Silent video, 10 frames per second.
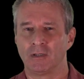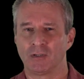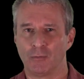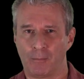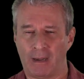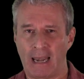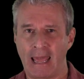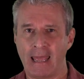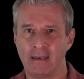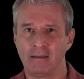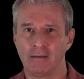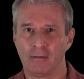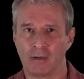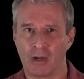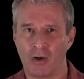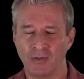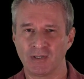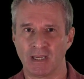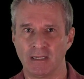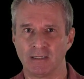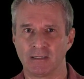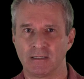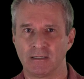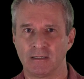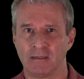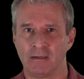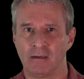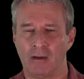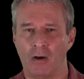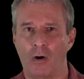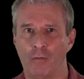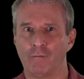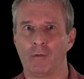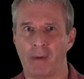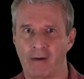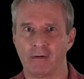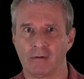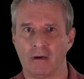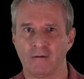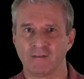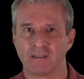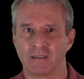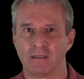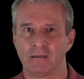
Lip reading: to plan the content of your paragraphs.